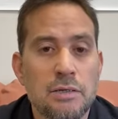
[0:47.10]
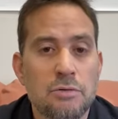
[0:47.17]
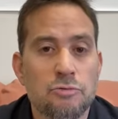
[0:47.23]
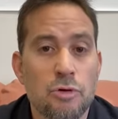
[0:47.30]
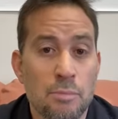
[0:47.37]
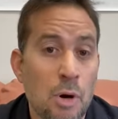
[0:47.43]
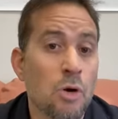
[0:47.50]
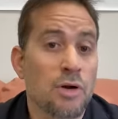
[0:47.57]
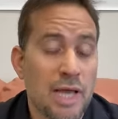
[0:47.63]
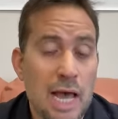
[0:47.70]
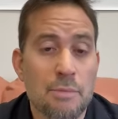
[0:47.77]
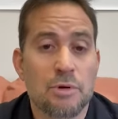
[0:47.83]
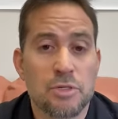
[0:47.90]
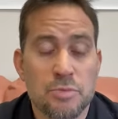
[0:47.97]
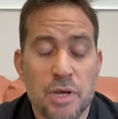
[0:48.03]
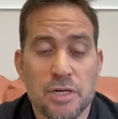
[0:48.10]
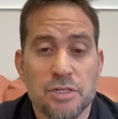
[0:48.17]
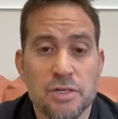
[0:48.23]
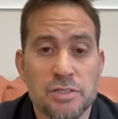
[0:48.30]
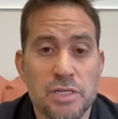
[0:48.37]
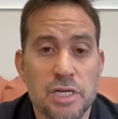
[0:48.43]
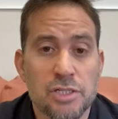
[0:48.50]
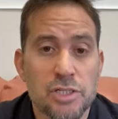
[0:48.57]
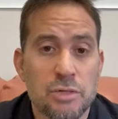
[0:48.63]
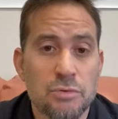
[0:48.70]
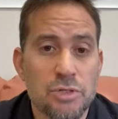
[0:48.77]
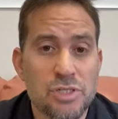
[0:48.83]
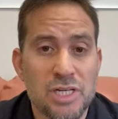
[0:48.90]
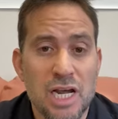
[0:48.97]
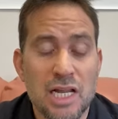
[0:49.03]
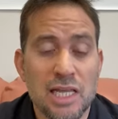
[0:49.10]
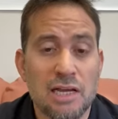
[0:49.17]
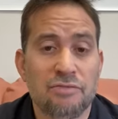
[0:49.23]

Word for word: remote camera inspection essentially, which is kind of like